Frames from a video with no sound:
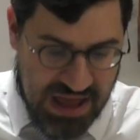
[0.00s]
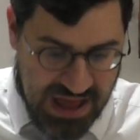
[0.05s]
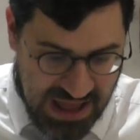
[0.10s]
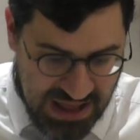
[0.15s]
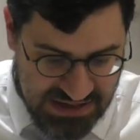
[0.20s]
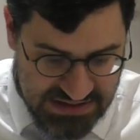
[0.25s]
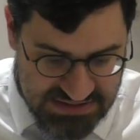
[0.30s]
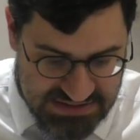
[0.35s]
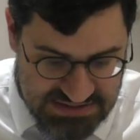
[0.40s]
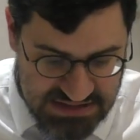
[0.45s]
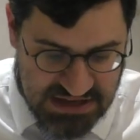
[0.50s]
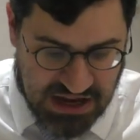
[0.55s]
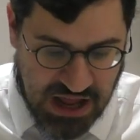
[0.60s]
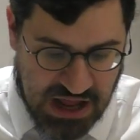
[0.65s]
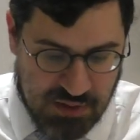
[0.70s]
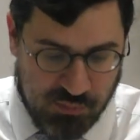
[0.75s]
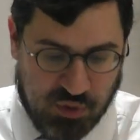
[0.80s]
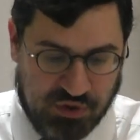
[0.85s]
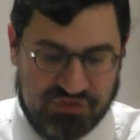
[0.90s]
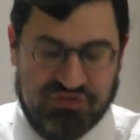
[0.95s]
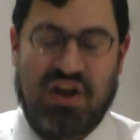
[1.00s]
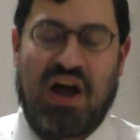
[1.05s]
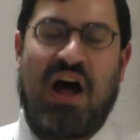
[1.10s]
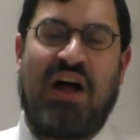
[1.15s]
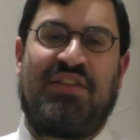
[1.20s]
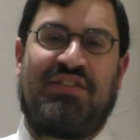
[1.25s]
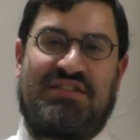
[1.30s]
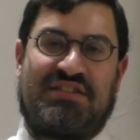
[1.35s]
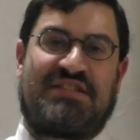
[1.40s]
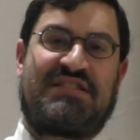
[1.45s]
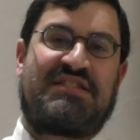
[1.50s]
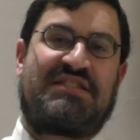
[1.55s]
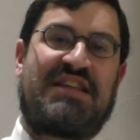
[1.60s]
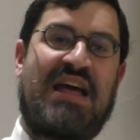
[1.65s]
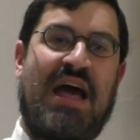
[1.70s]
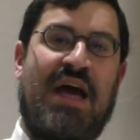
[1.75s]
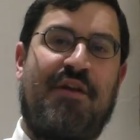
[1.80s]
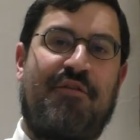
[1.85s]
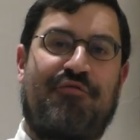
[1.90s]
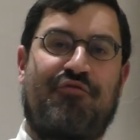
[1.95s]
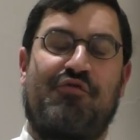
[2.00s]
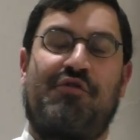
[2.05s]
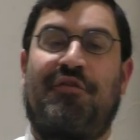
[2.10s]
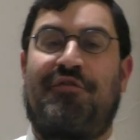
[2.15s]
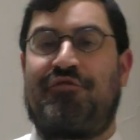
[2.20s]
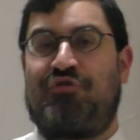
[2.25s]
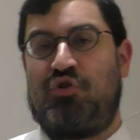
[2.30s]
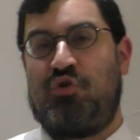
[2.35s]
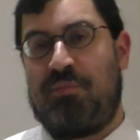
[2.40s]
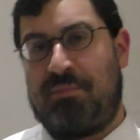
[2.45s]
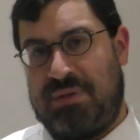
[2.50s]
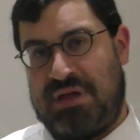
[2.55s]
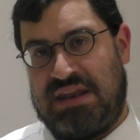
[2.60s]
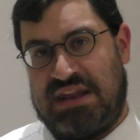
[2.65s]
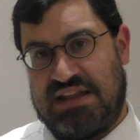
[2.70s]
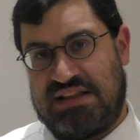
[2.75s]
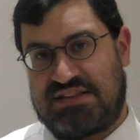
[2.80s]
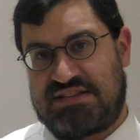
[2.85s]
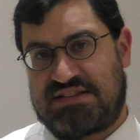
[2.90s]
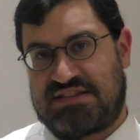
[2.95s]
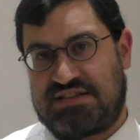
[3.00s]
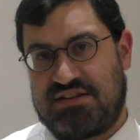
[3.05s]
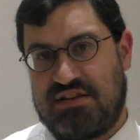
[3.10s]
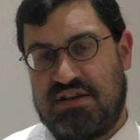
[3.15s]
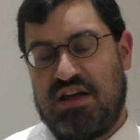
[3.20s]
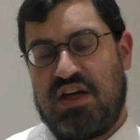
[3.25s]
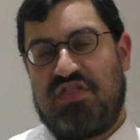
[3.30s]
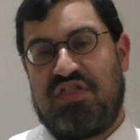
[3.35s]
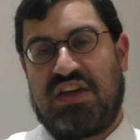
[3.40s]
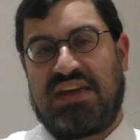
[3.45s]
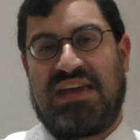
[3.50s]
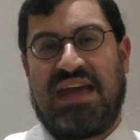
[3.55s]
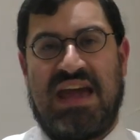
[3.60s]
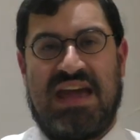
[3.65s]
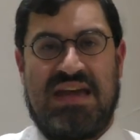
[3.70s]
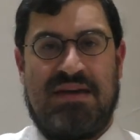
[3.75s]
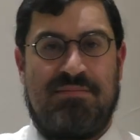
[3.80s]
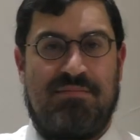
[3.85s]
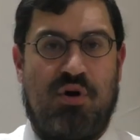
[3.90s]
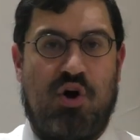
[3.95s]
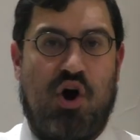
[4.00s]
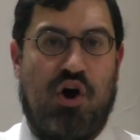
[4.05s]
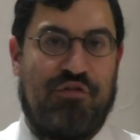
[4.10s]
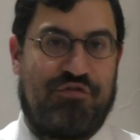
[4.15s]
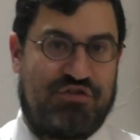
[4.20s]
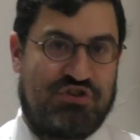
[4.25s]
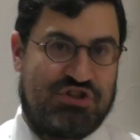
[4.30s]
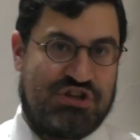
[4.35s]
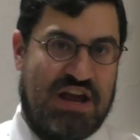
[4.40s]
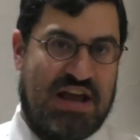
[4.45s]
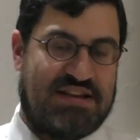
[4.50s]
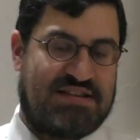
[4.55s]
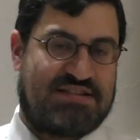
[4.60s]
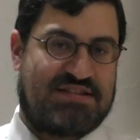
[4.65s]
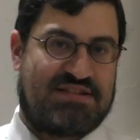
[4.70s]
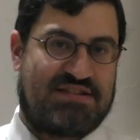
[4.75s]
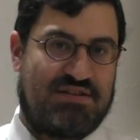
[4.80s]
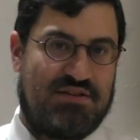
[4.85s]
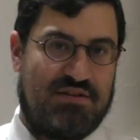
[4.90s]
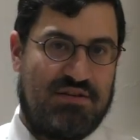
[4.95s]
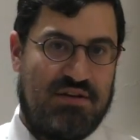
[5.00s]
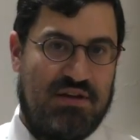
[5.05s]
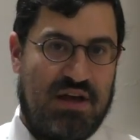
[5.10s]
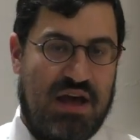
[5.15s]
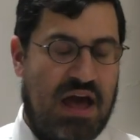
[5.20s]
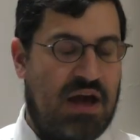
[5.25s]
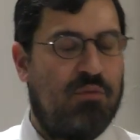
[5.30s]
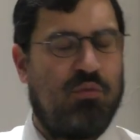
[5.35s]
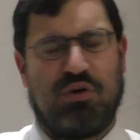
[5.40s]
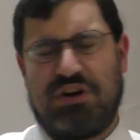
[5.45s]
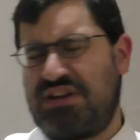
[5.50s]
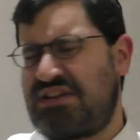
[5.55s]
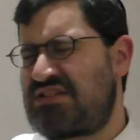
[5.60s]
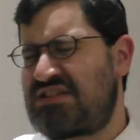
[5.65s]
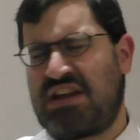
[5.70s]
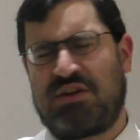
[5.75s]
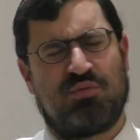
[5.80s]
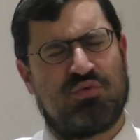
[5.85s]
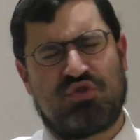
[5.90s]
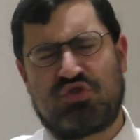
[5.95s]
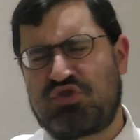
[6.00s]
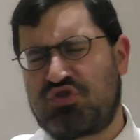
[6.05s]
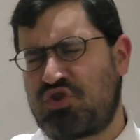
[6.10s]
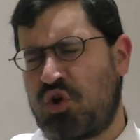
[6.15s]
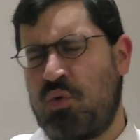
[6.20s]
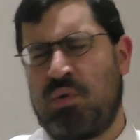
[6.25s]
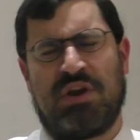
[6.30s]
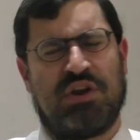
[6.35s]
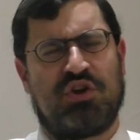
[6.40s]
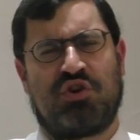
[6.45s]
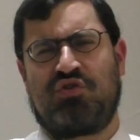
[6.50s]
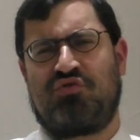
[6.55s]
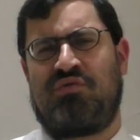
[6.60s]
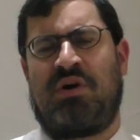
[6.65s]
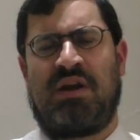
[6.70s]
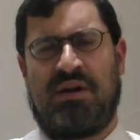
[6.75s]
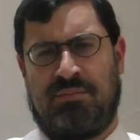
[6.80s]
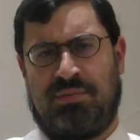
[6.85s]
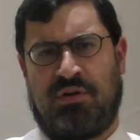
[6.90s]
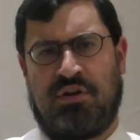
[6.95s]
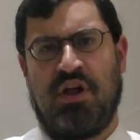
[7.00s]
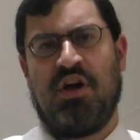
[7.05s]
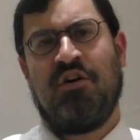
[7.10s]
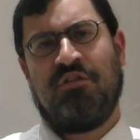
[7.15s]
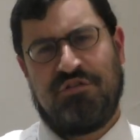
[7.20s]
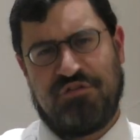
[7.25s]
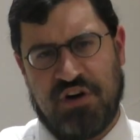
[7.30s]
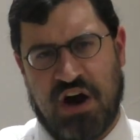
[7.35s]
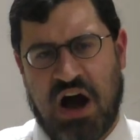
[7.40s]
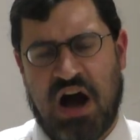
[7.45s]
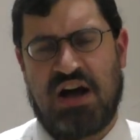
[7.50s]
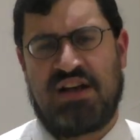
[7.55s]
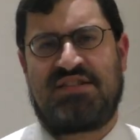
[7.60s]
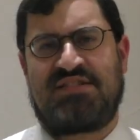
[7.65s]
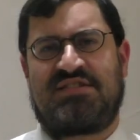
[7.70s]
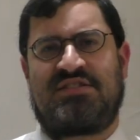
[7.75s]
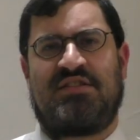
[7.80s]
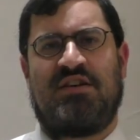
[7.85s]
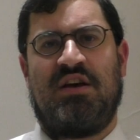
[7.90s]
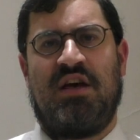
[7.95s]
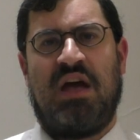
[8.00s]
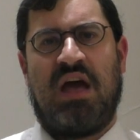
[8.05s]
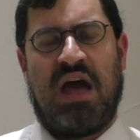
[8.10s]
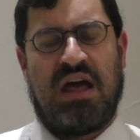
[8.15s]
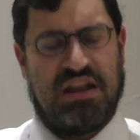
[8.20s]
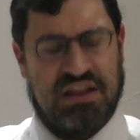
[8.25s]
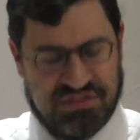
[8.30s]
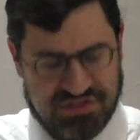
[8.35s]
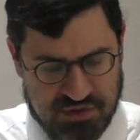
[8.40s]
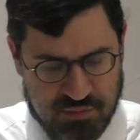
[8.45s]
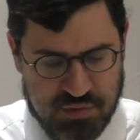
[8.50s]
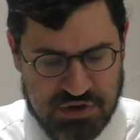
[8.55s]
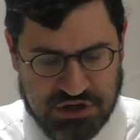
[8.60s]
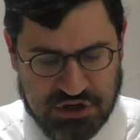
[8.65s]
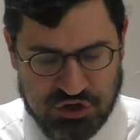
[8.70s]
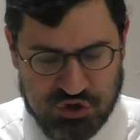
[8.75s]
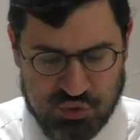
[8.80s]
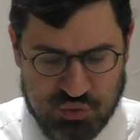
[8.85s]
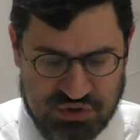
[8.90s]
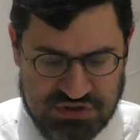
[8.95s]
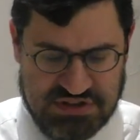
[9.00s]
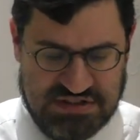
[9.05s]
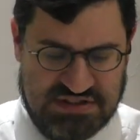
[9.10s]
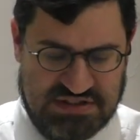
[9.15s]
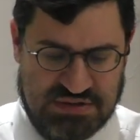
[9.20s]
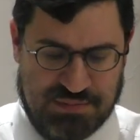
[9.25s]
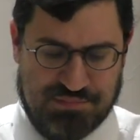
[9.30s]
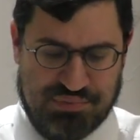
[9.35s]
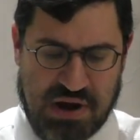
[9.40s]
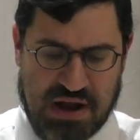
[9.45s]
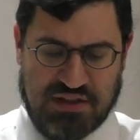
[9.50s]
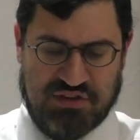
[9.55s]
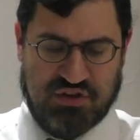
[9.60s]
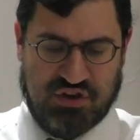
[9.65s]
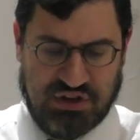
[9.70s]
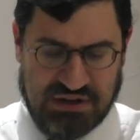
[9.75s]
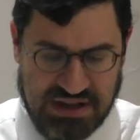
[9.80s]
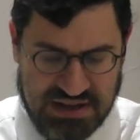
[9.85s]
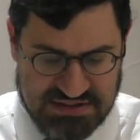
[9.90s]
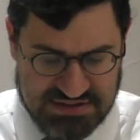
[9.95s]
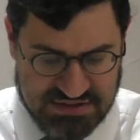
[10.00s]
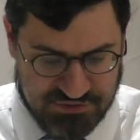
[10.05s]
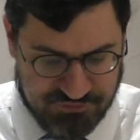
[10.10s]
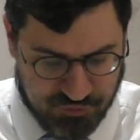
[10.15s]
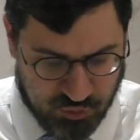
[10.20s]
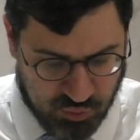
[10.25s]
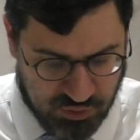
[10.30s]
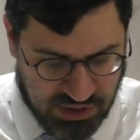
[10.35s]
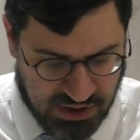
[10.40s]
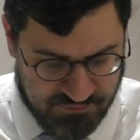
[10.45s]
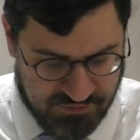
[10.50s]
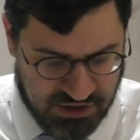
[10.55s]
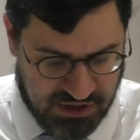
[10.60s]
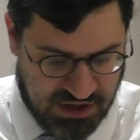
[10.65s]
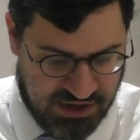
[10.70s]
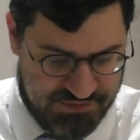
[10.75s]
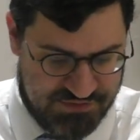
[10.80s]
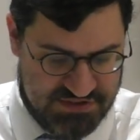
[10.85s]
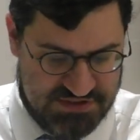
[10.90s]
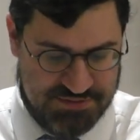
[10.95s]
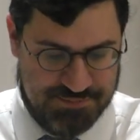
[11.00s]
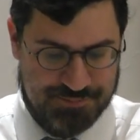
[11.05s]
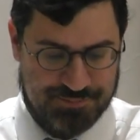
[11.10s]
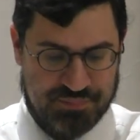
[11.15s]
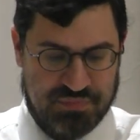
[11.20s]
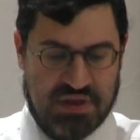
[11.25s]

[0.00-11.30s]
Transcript: And he said, I want to understand for a few minutes the game of chess. And what he said was so incredible for us. And I think we could use this as a practical lesson for all of our lives.